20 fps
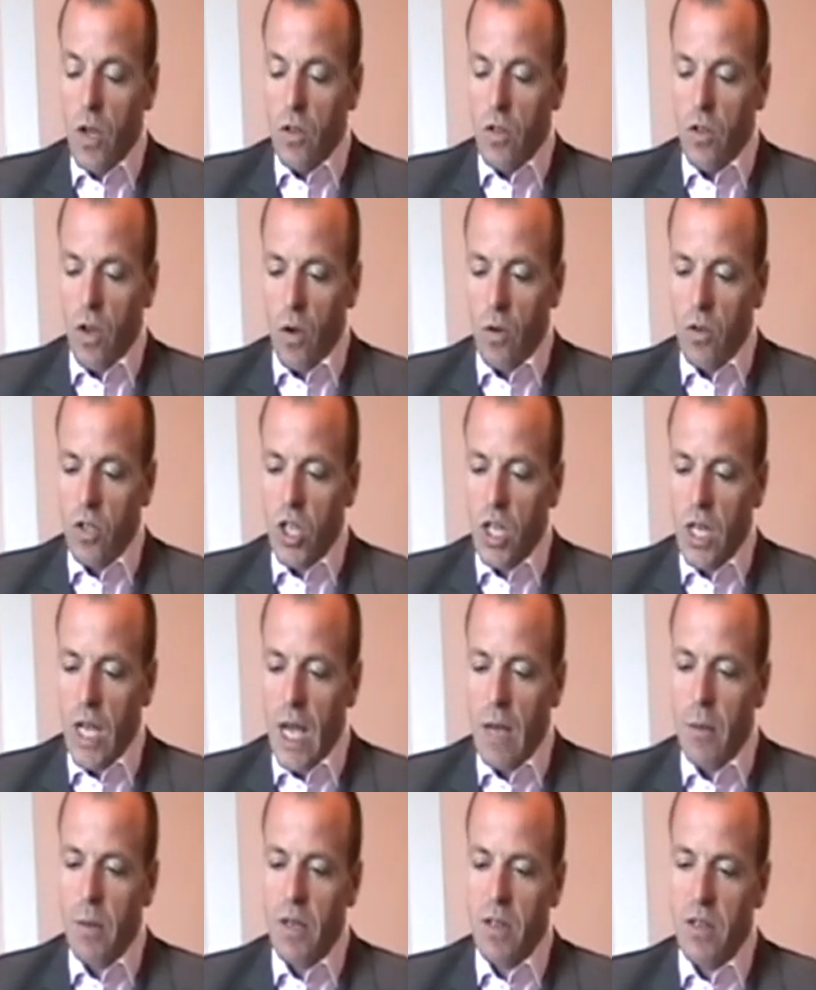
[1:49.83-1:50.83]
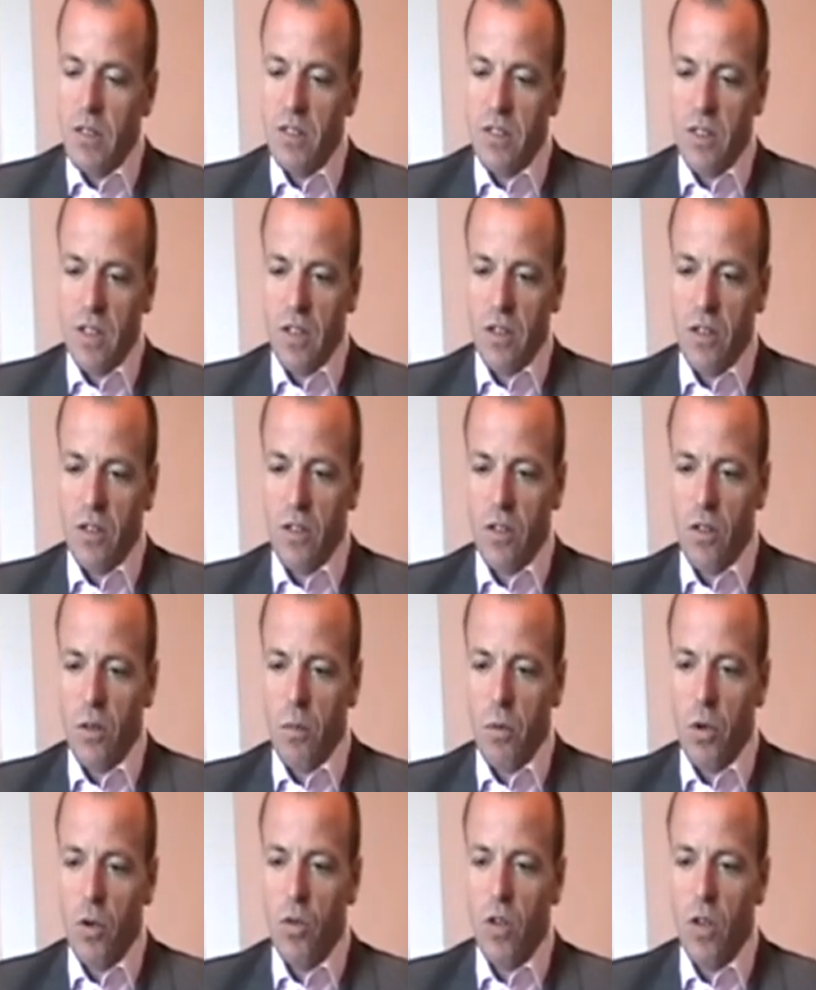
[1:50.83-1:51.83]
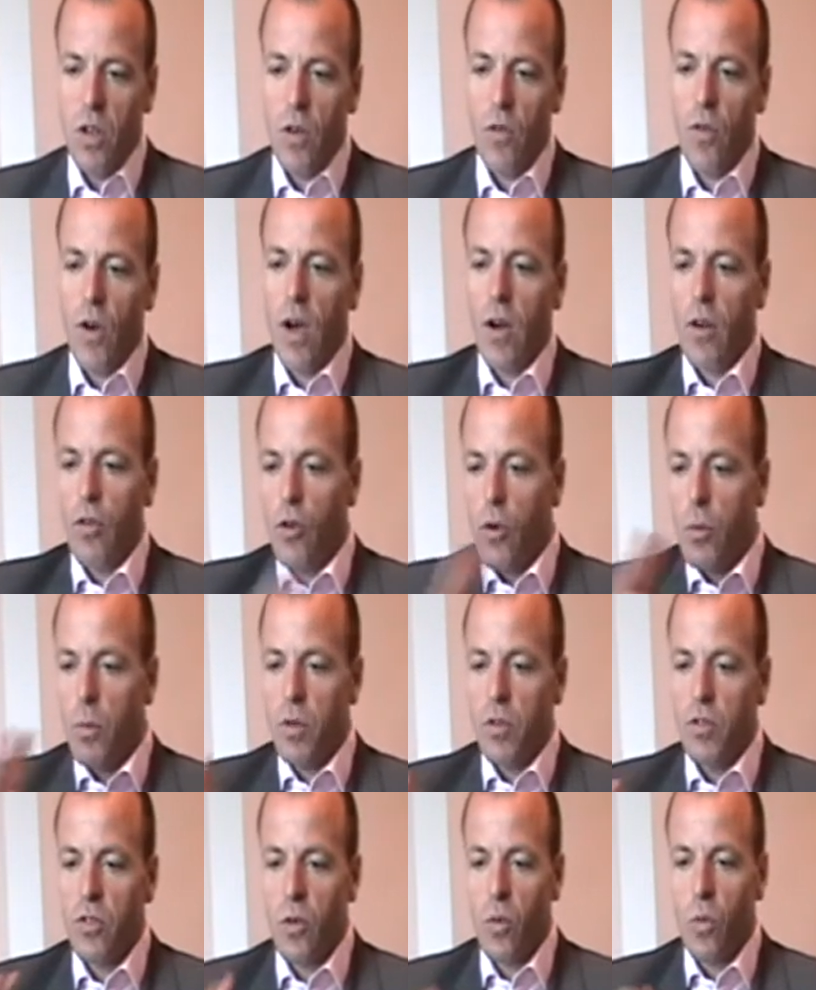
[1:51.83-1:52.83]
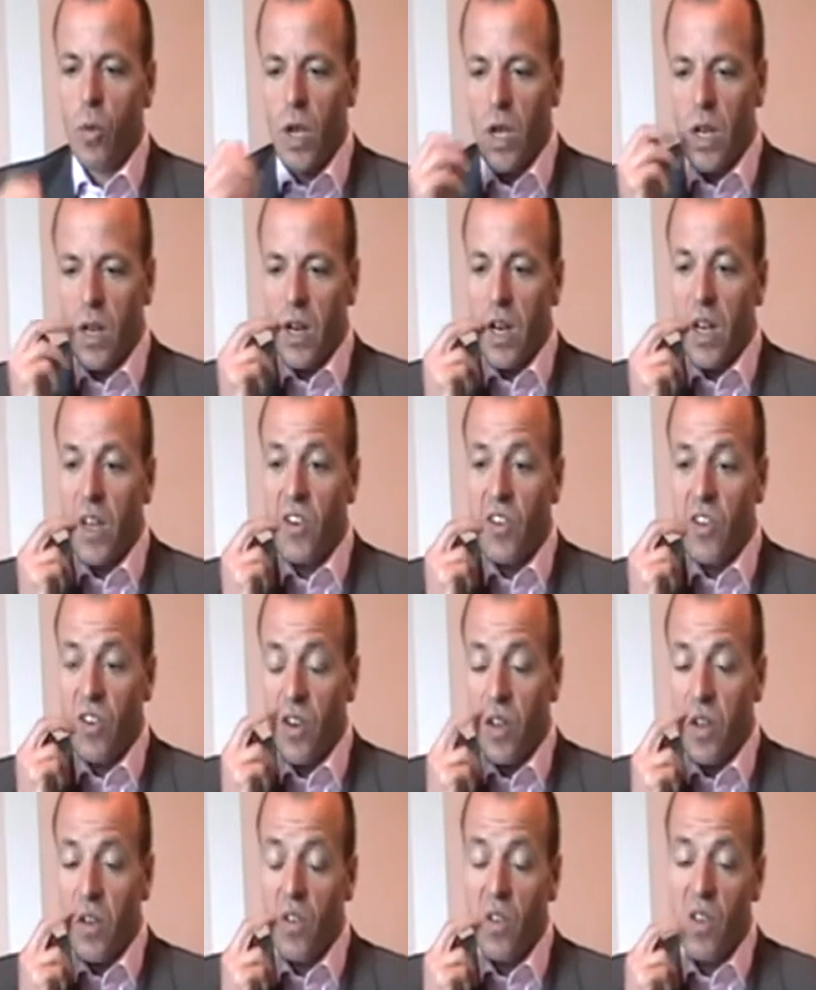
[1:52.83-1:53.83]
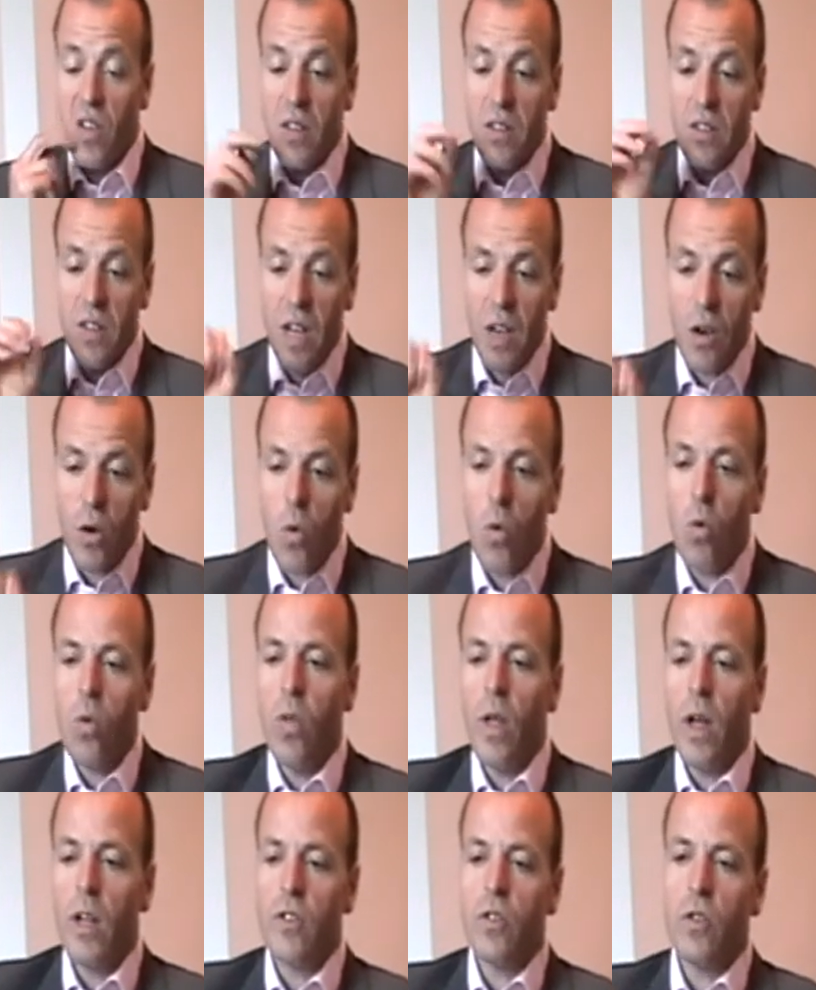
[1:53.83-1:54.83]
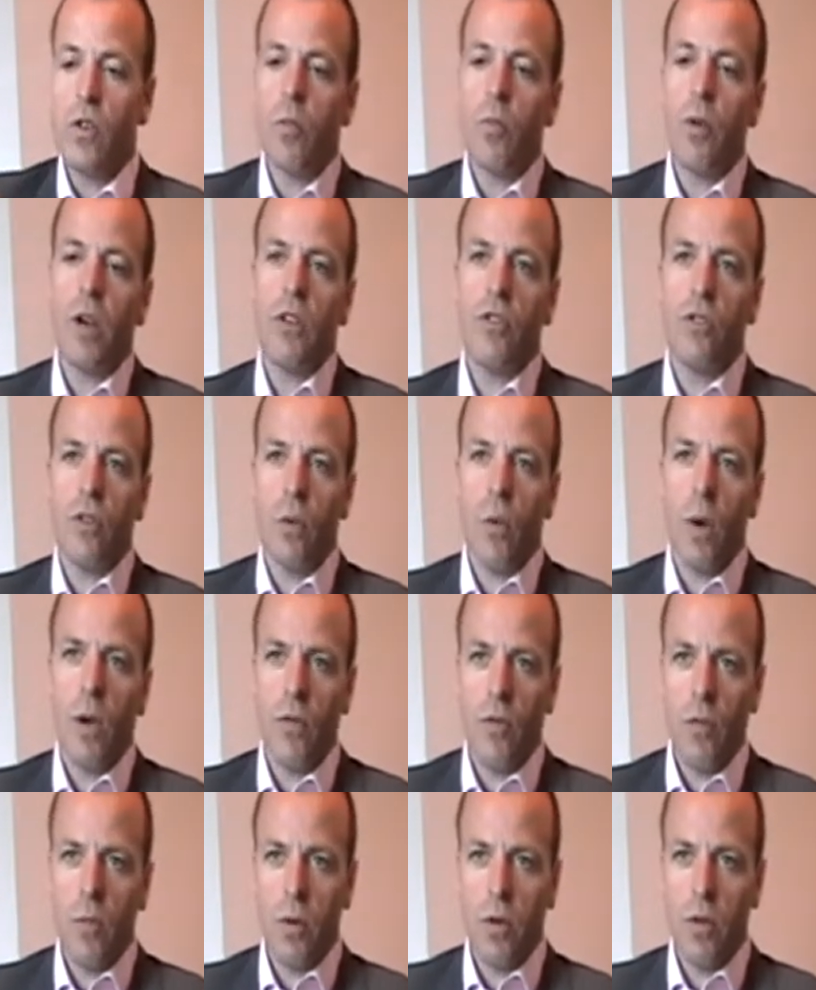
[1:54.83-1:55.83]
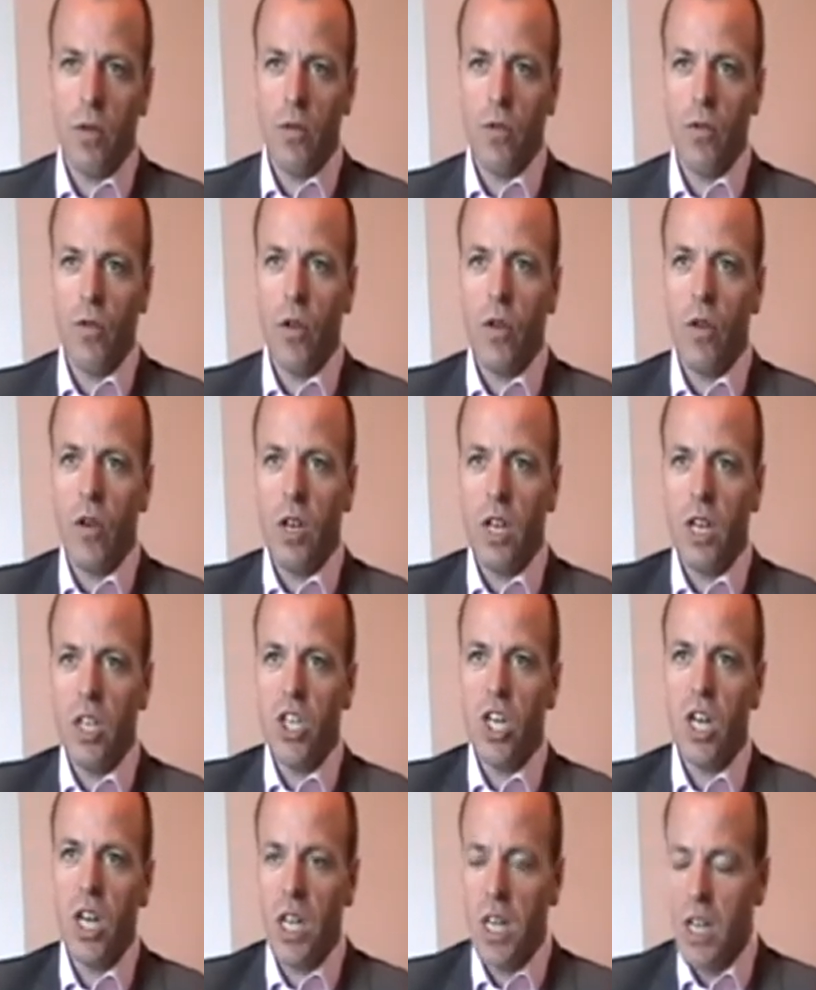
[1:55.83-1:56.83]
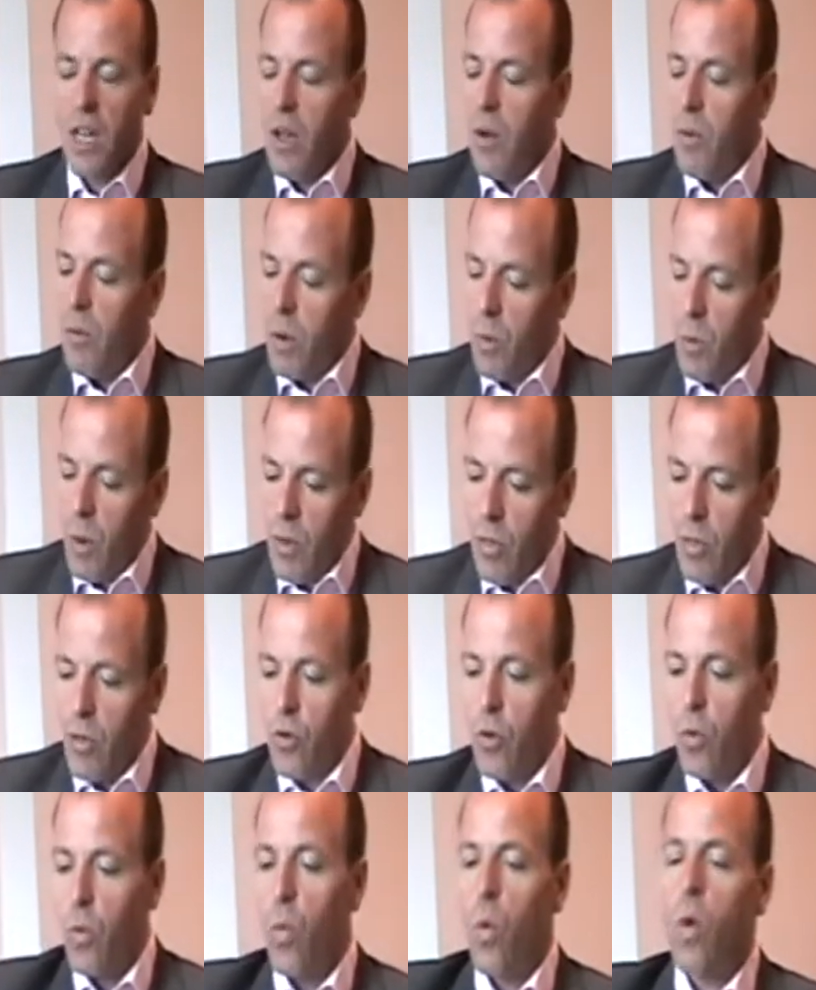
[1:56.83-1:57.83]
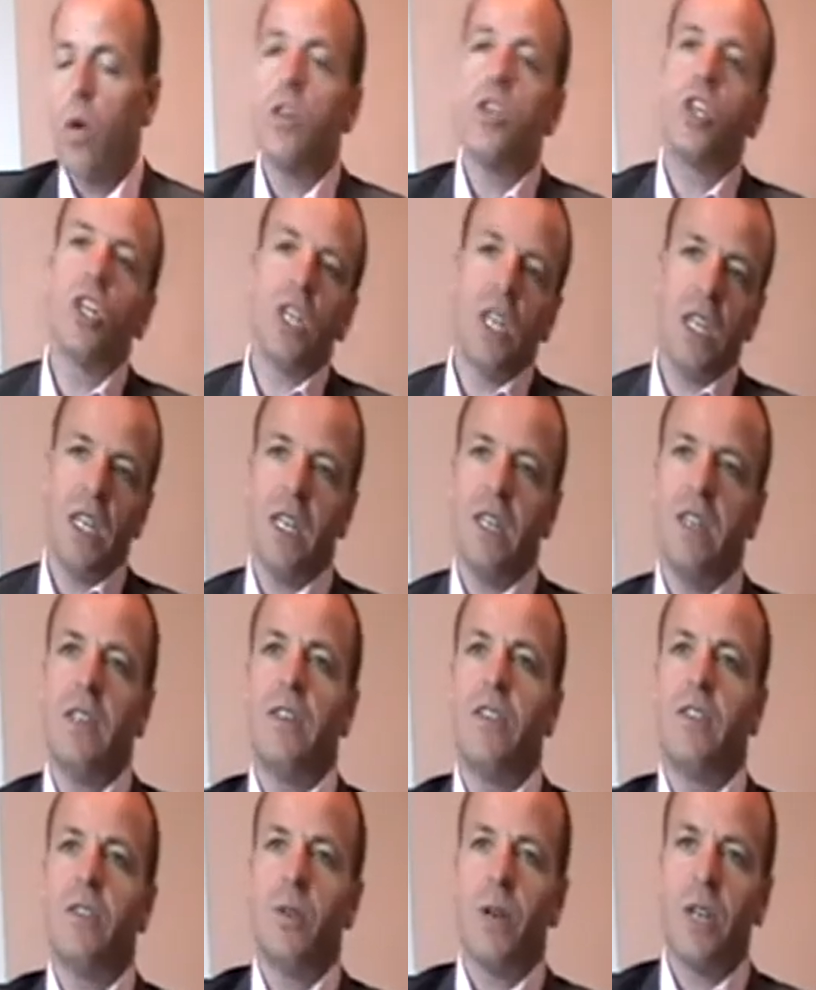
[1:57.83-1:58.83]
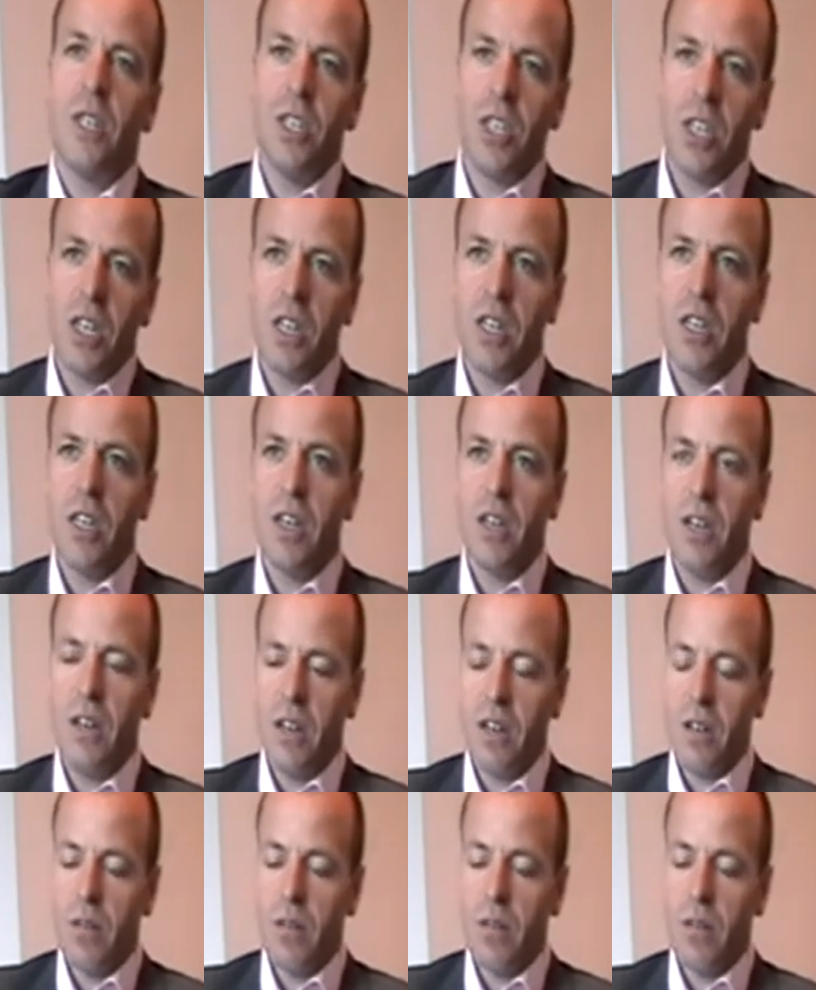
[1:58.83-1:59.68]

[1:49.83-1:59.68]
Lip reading: So she came in to see us, and the beauty of our group is that we can literally take all that sort of pressure away from her. Initially, we went through what she needed to actually